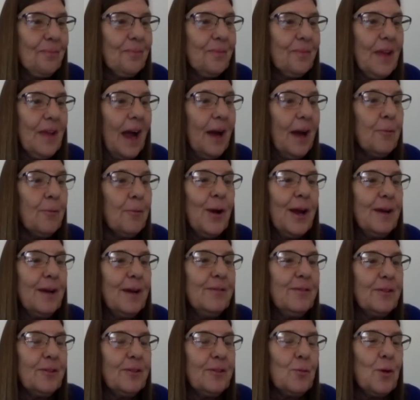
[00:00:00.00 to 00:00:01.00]
I
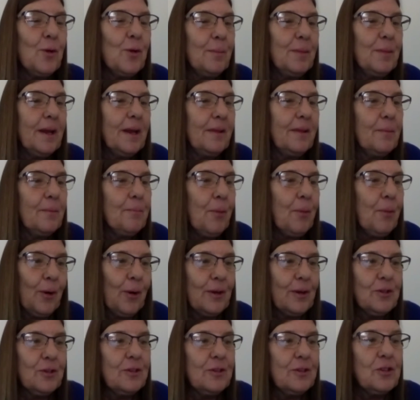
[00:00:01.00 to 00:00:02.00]
waved at the woman on the
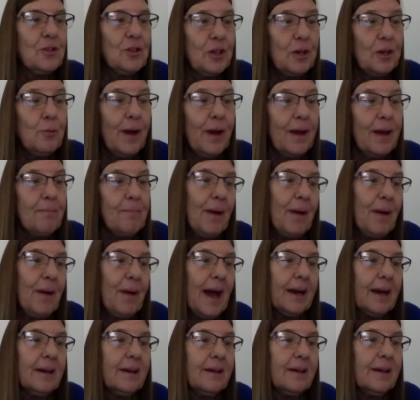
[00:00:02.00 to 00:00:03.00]
porch, and she waved back,